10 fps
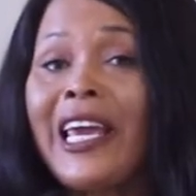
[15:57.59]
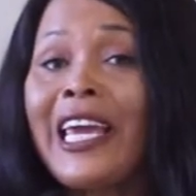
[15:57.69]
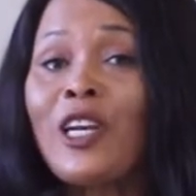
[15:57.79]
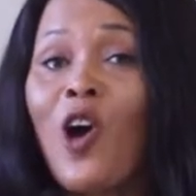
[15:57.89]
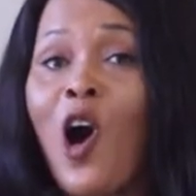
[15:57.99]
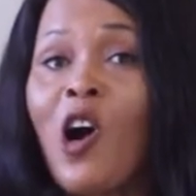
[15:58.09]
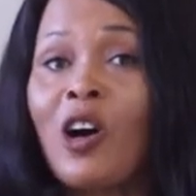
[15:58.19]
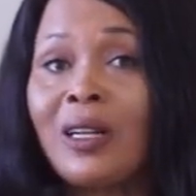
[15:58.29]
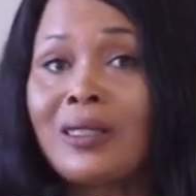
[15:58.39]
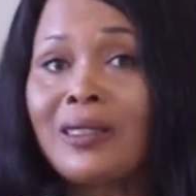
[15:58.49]
In
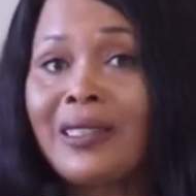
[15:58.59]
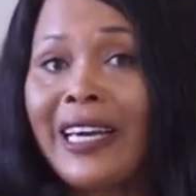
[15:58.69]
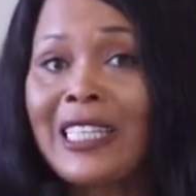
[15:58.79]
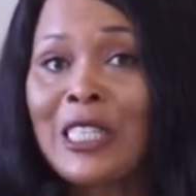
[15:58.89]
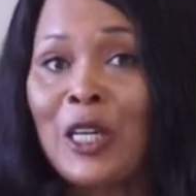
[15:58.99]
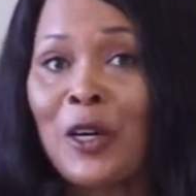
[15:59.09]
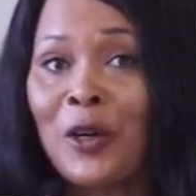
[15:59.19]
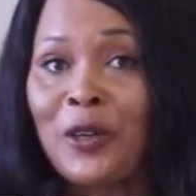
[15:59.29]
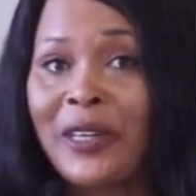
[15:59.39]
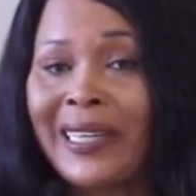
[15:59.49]
all its
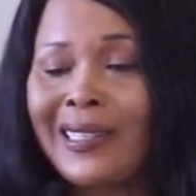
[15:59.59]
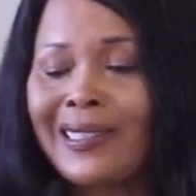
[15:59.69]
glory.